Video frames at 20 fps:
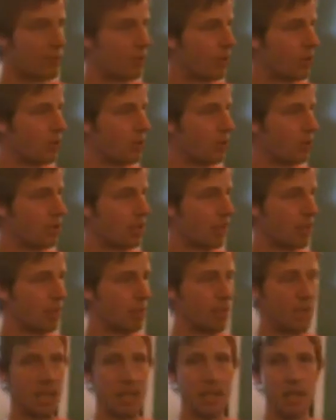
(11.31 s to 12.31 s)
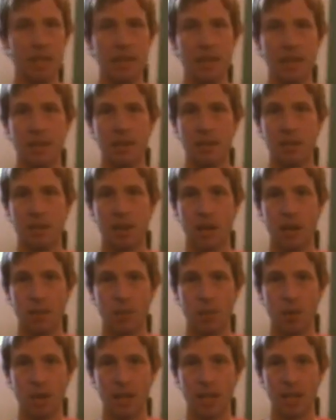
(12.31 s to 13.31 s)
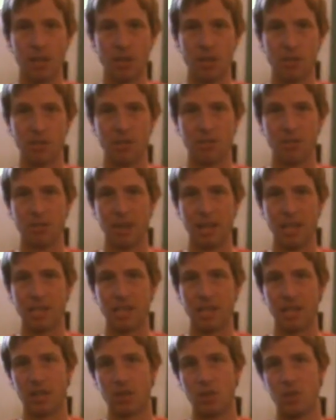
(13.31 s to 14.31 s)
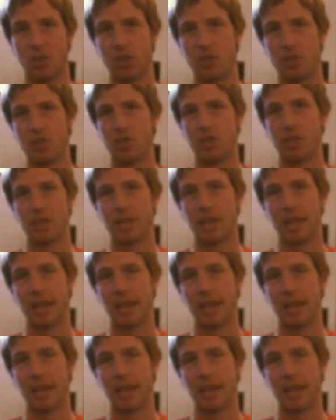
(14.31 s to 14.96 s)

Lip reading: We're also going to be working on some basic chords